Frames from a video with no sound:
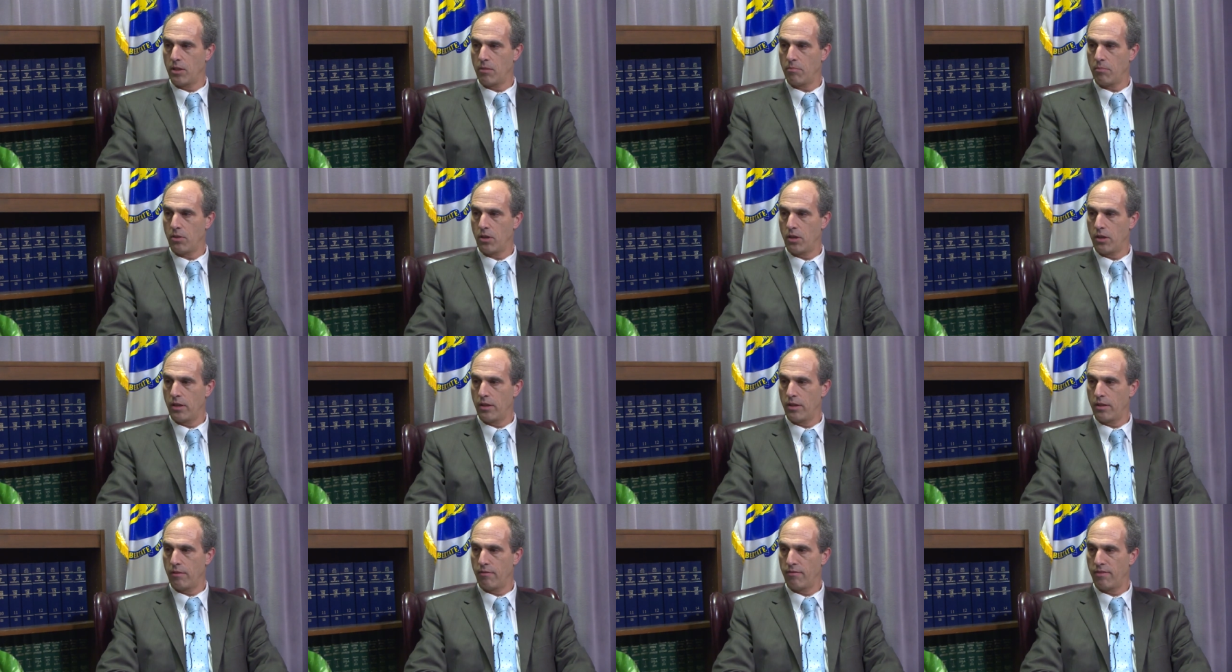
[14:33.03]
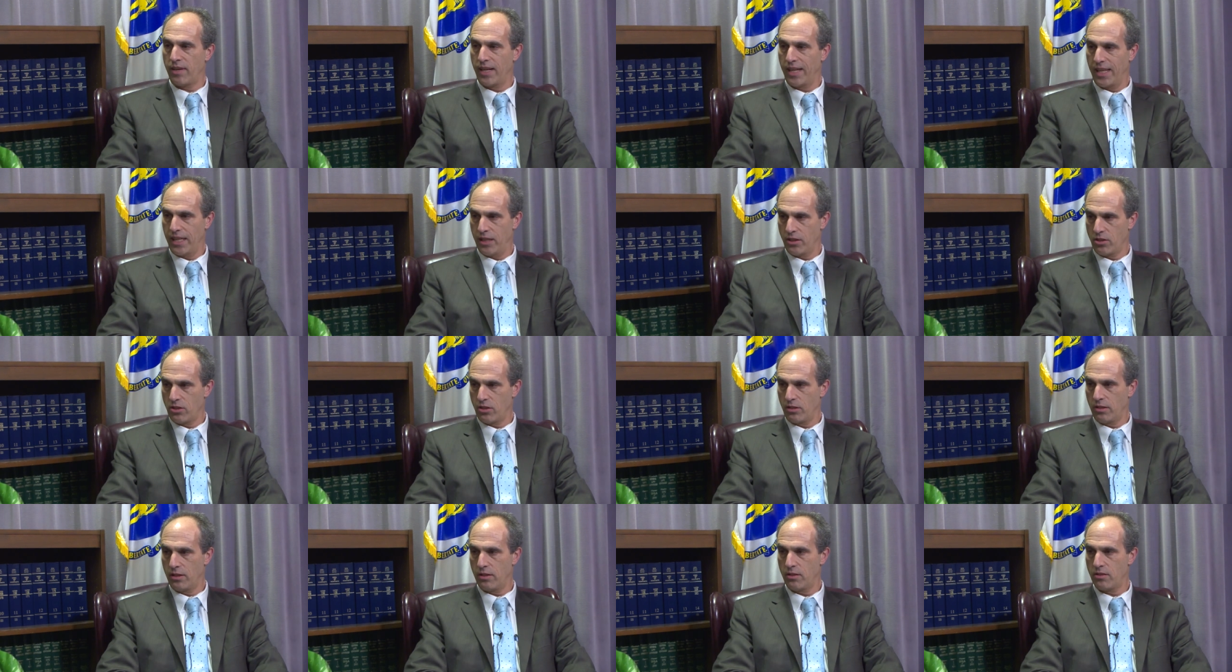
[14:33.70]
part of the
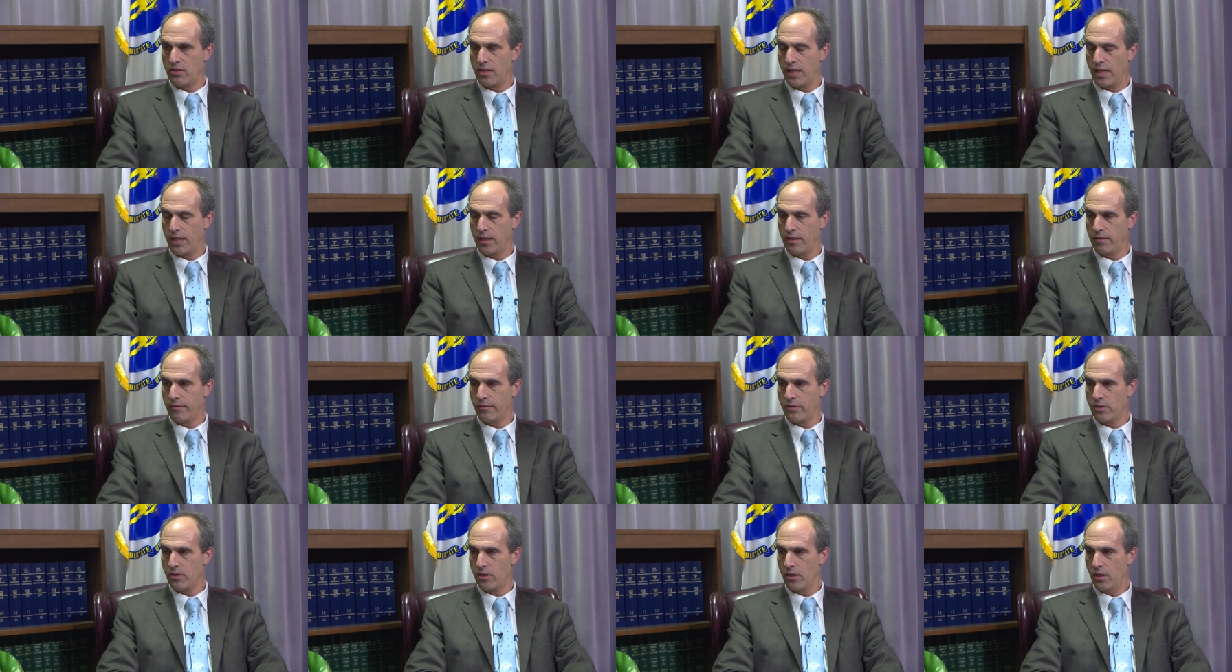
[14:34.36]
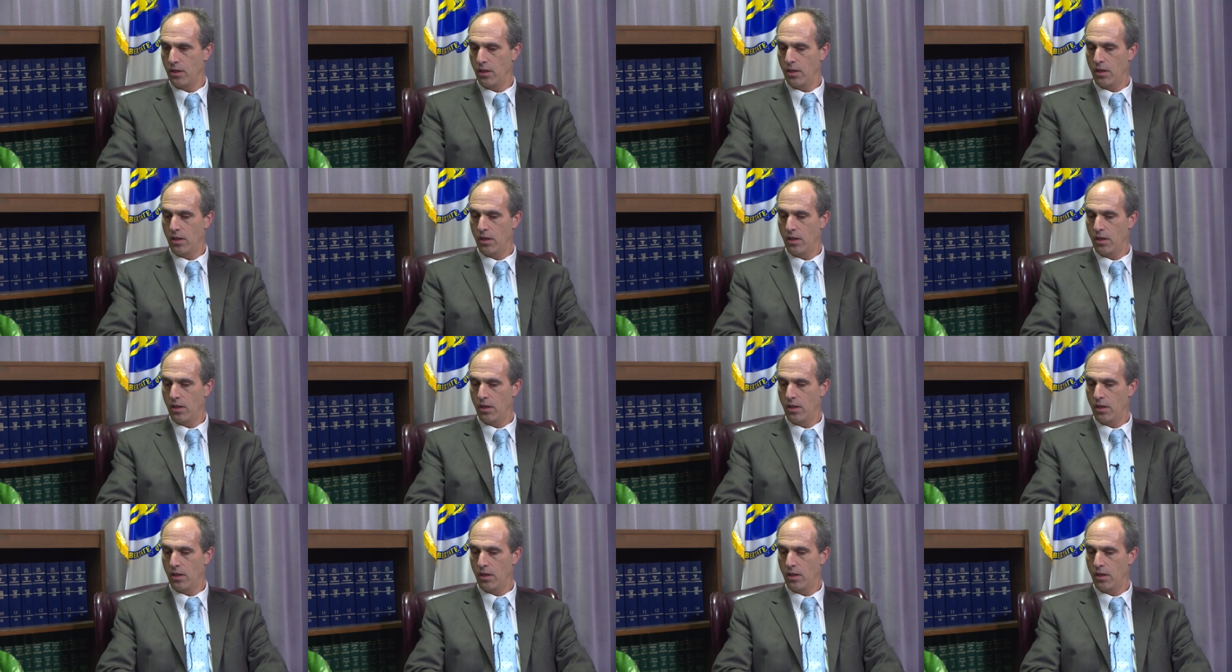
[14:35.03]
financial incentives